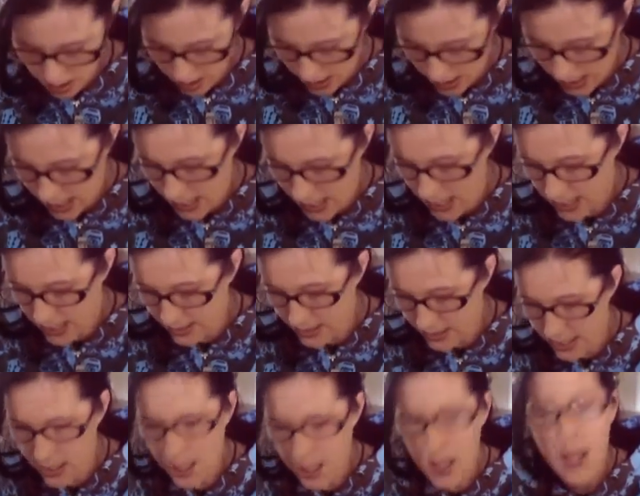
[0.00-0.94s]
and
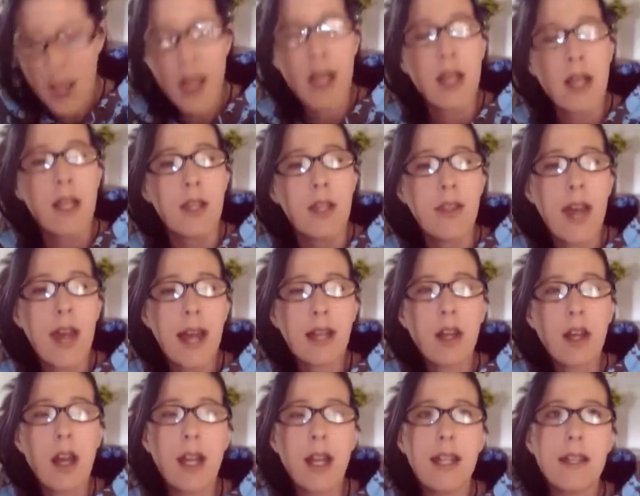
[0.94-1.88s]
that
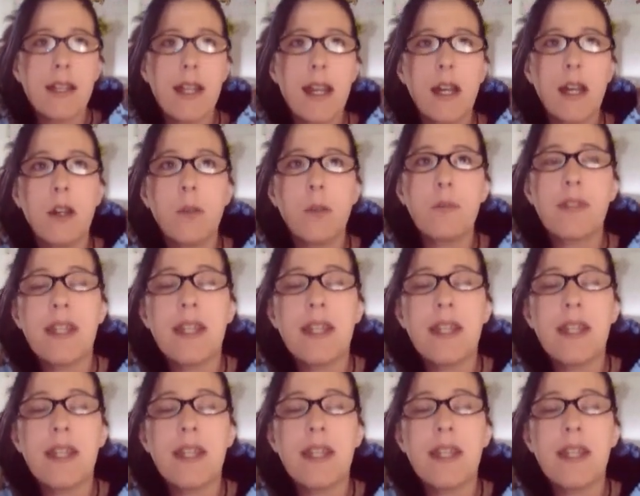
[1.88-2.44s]
kind of helps